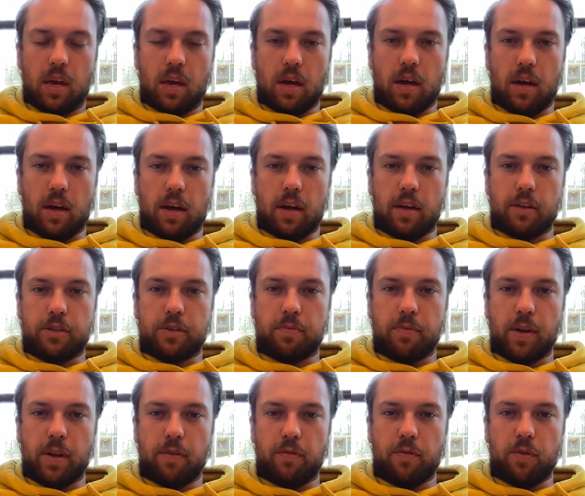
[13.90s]
Uh, as
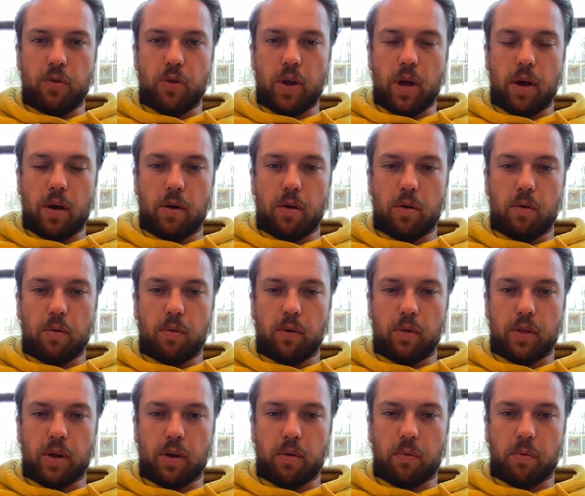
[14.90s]
many of you know,
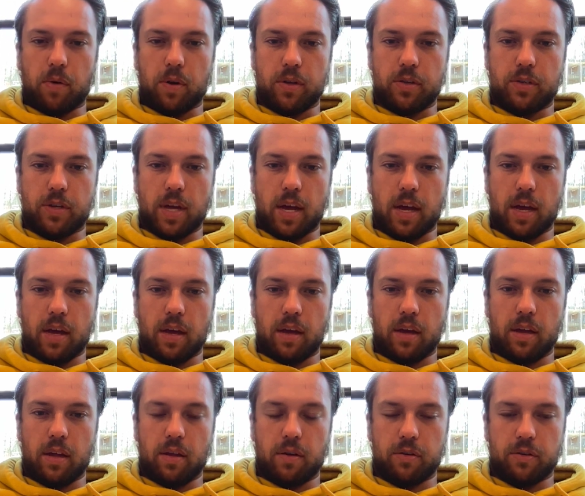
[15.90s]
there was
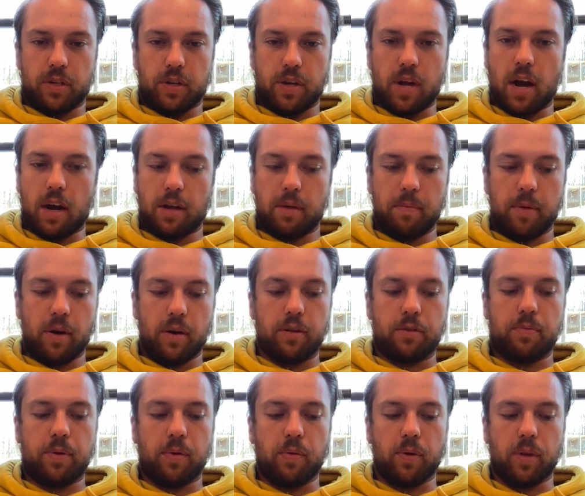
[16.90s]
a there was a documentary
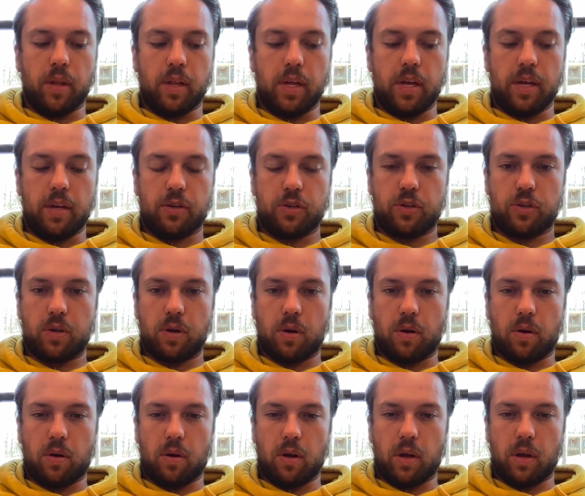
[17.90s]
that's been released
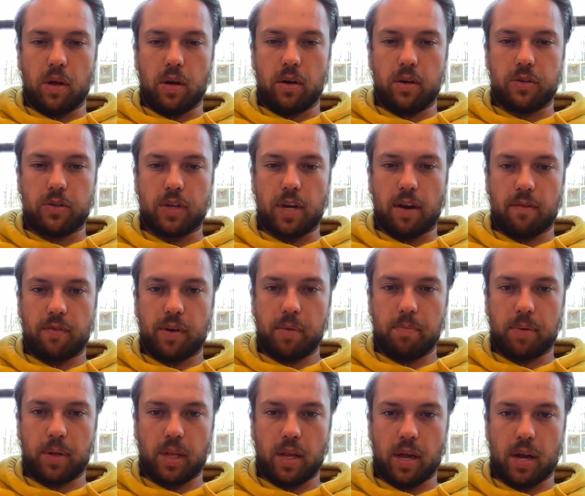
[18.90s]
on Discovery
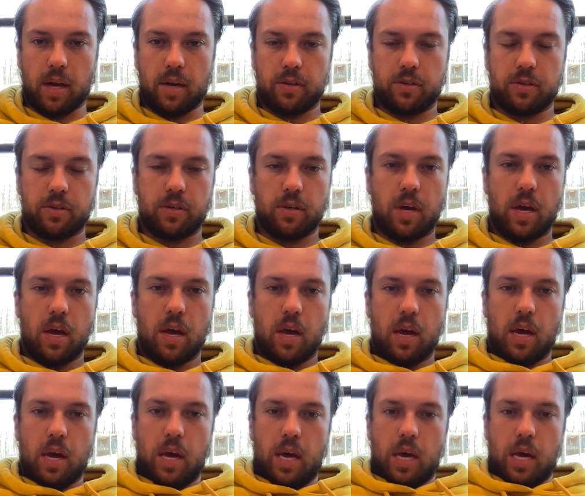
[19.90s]
Plus
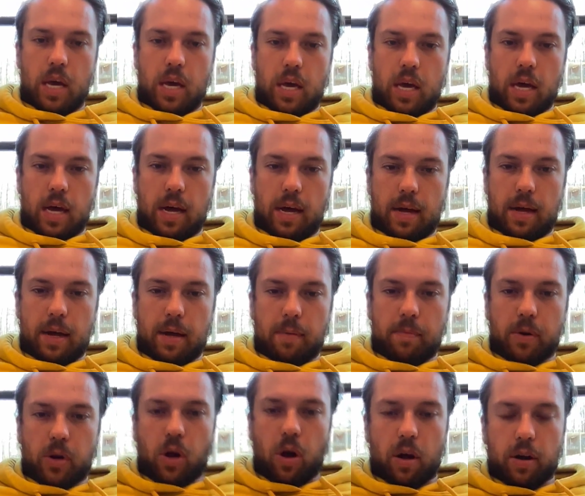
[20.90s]

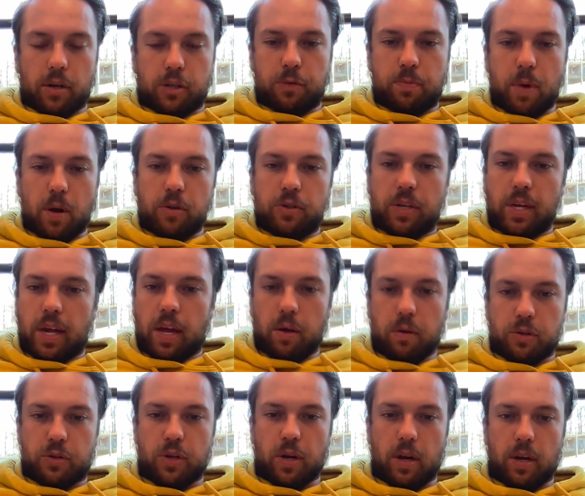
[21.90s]
um, called "Exposing
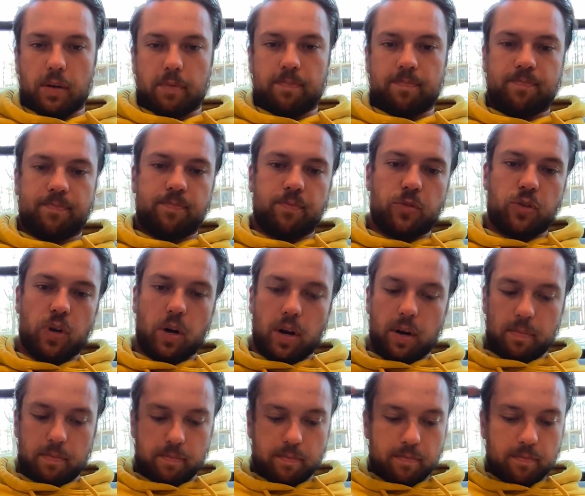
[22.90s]
Hillsong."
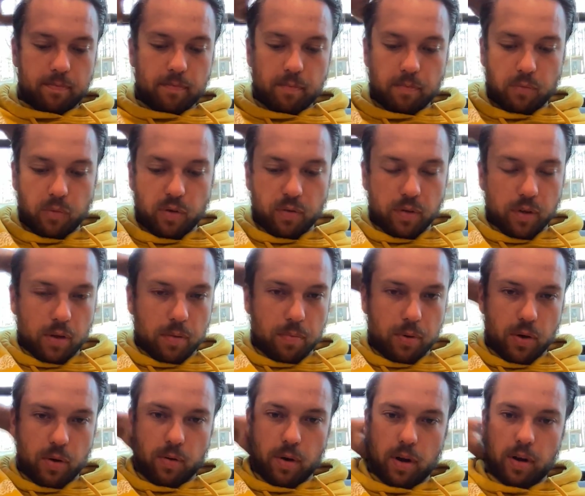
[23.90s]
Sorry, I'm moving the
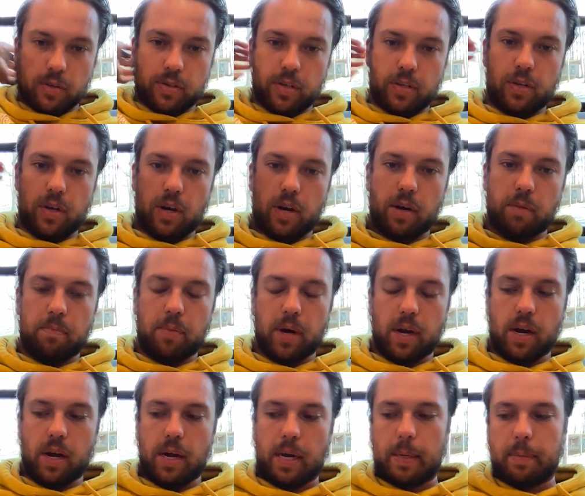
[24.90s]
computer around as I talk,
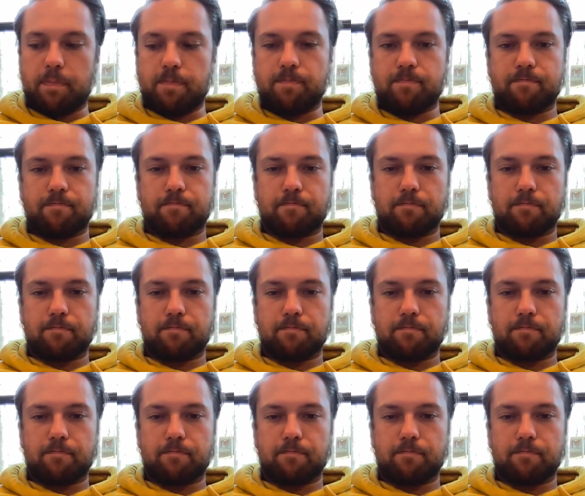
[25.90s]
but um,